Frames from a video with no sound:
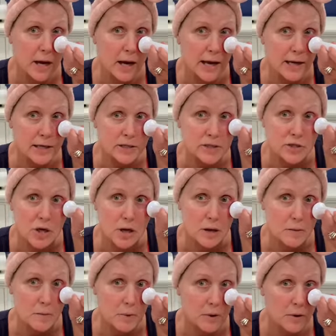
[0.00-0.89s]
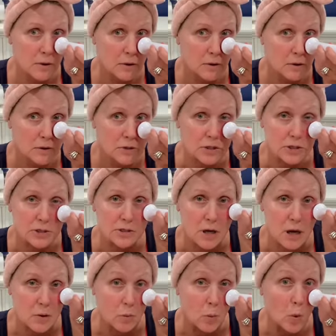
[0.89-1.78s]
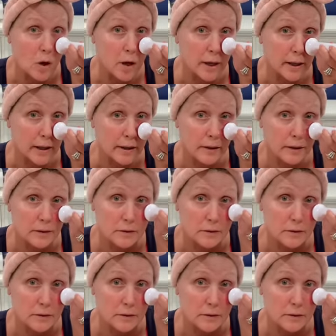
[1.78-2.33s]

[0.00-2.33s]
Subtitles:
eye to jump just on 1.